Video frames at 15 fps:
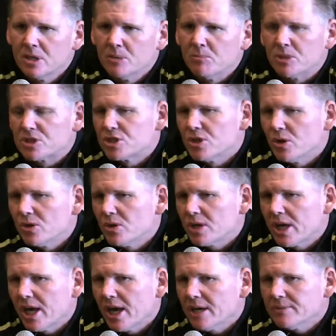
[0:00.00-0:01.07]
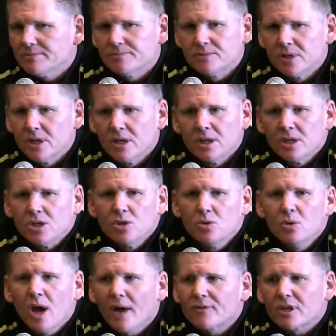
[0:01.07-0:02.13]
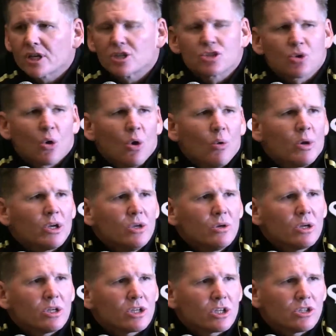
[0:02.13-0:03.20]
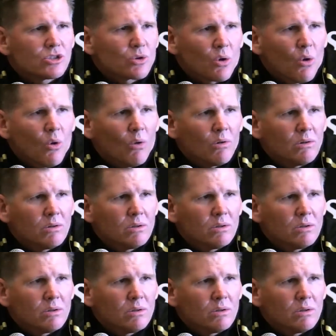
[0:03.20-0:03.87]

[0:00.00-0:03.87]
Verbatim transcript: but you know, you can't, you have to control what you can control.